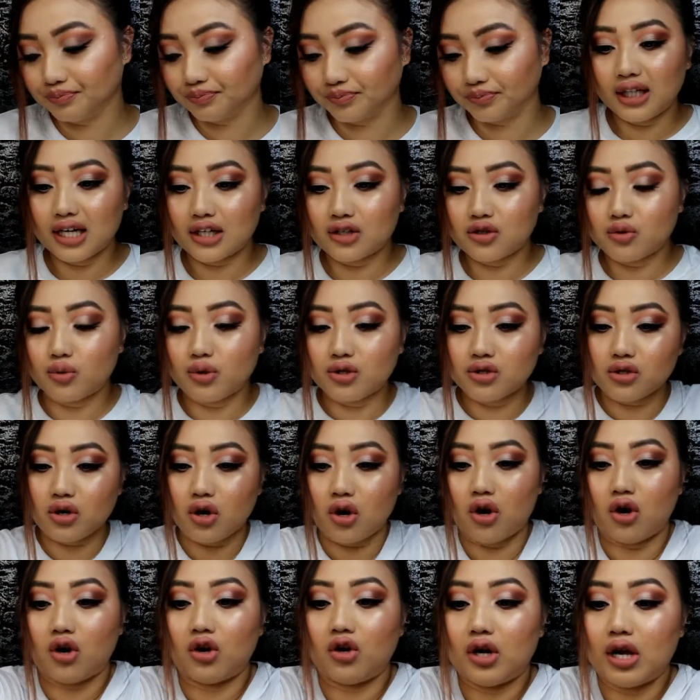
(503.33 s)
Next ones
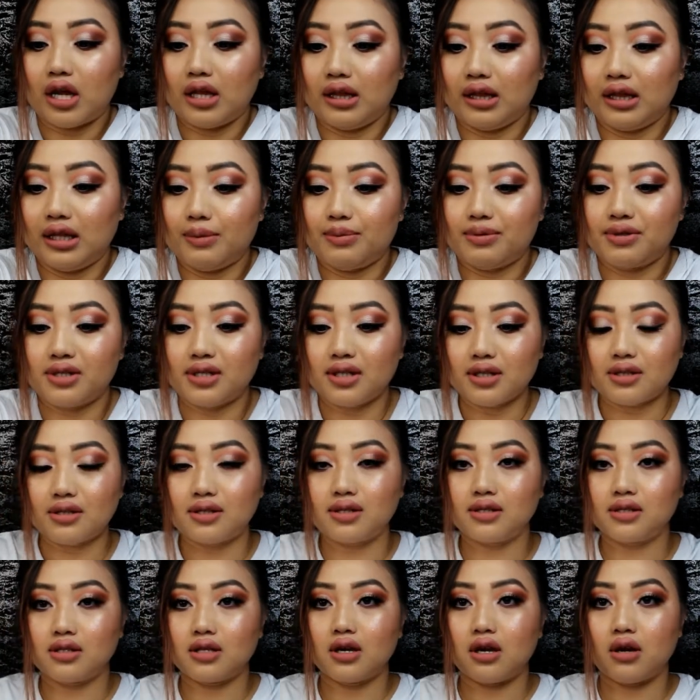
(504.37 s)
are lipsticks,
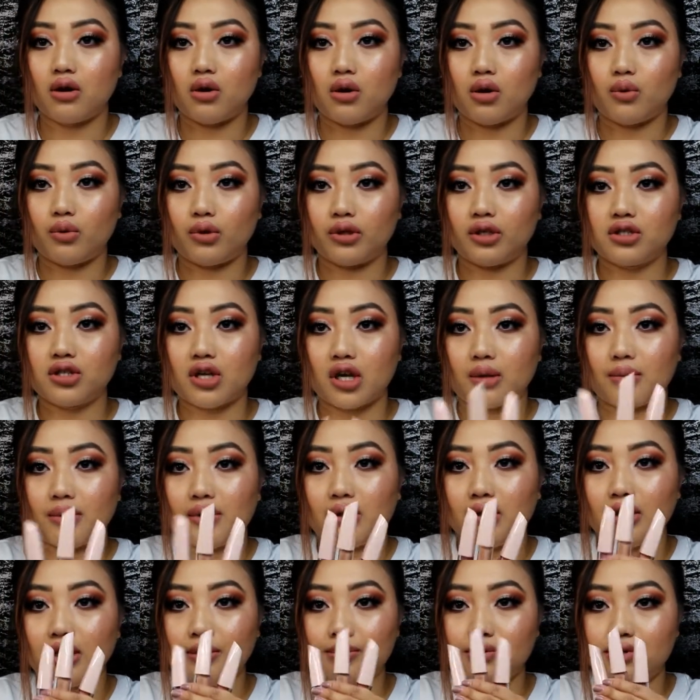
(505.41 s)
so I want to talk
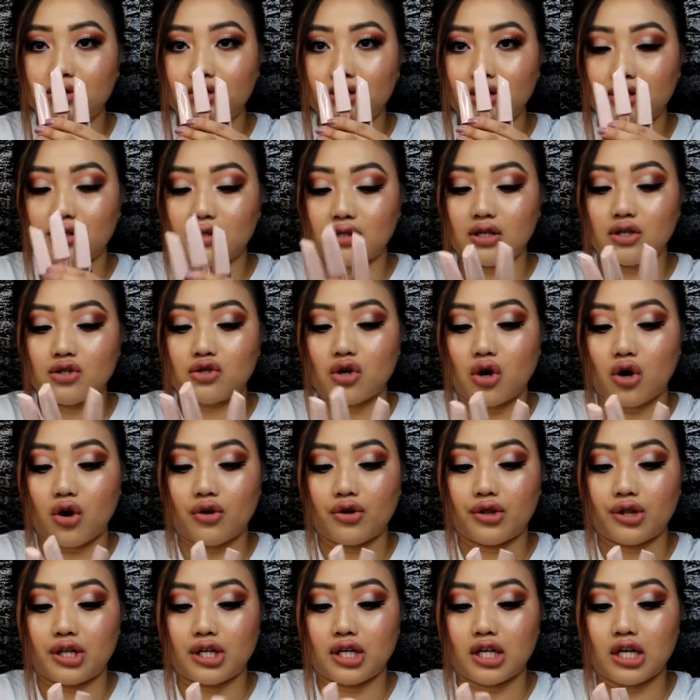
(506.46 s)
about lipsticks. These
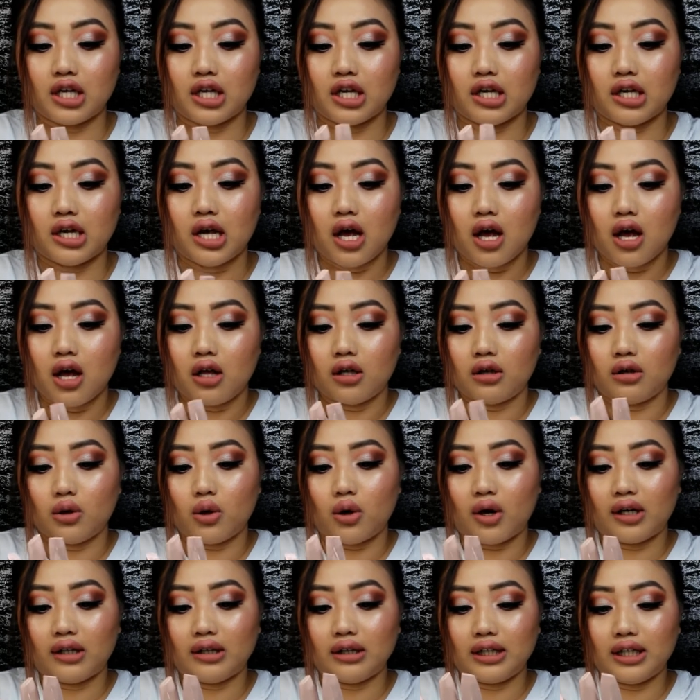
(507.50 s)
are the
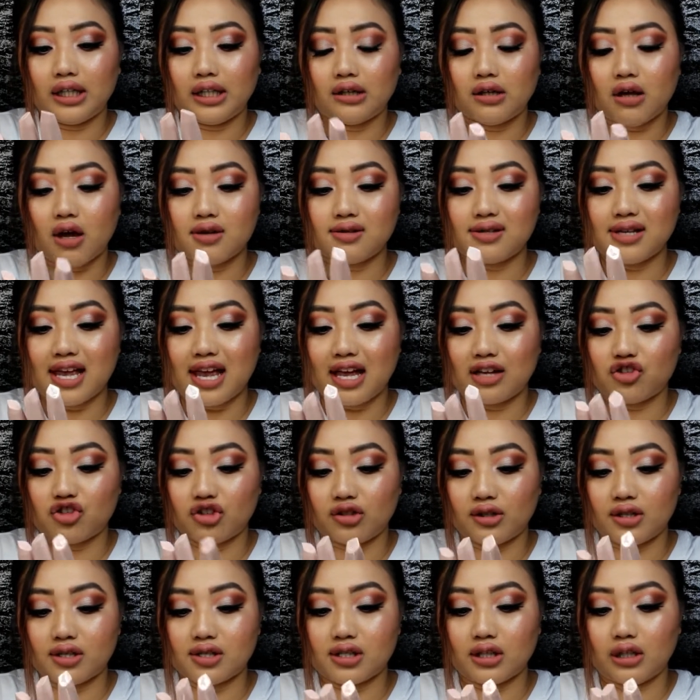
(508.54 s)
Laura Lee Los
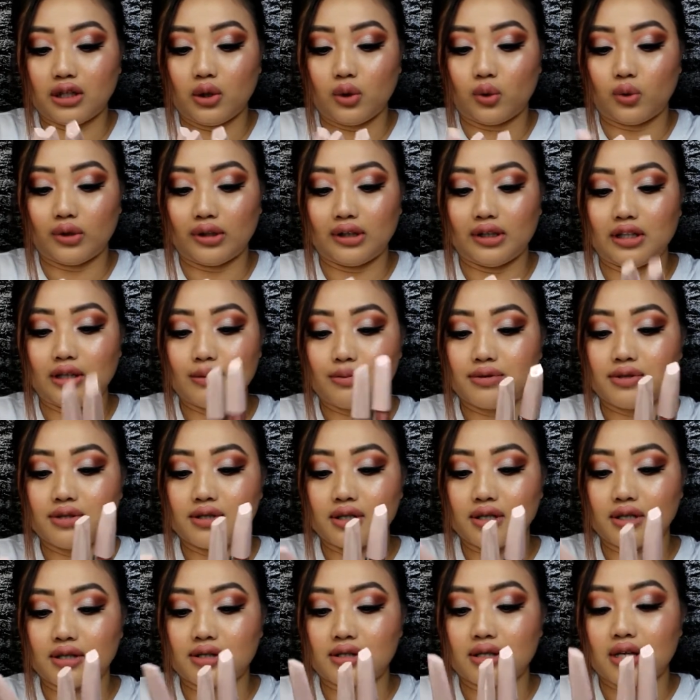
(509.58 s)
Angeles liquid
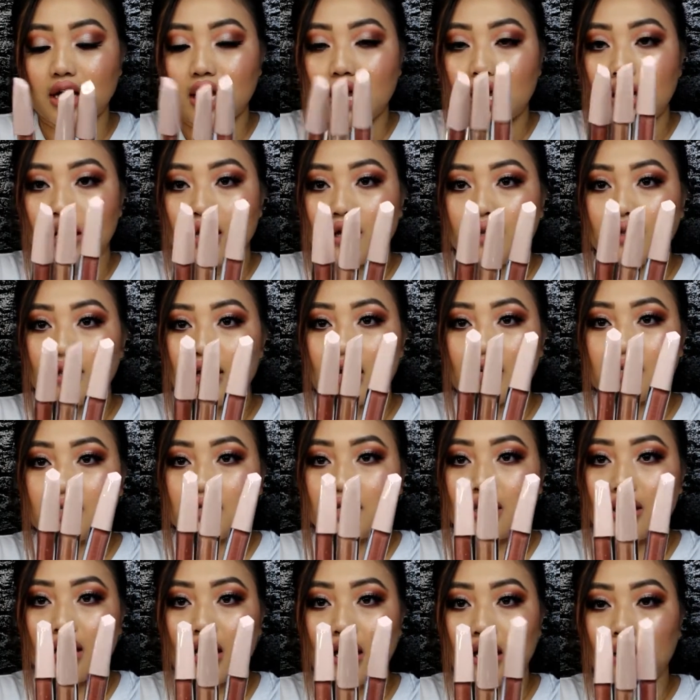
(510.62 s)
lipsticks
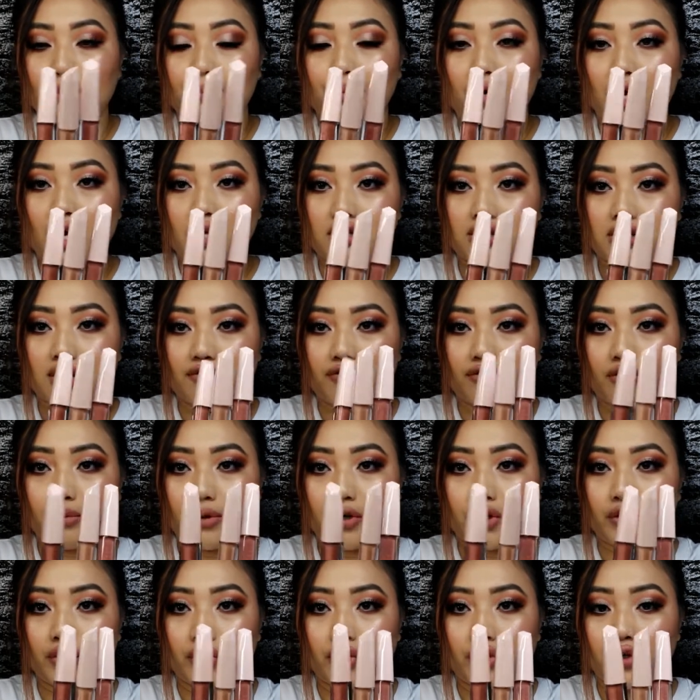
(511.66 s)
that I bought
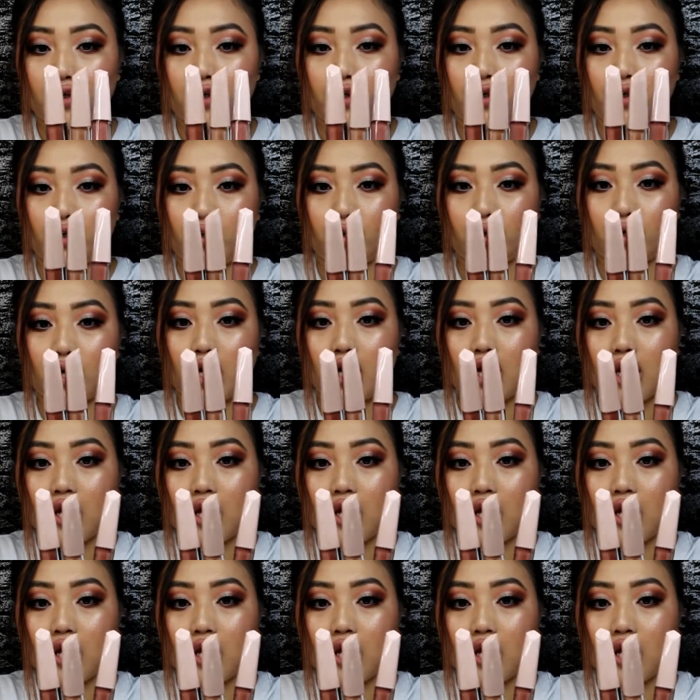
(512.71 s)
from her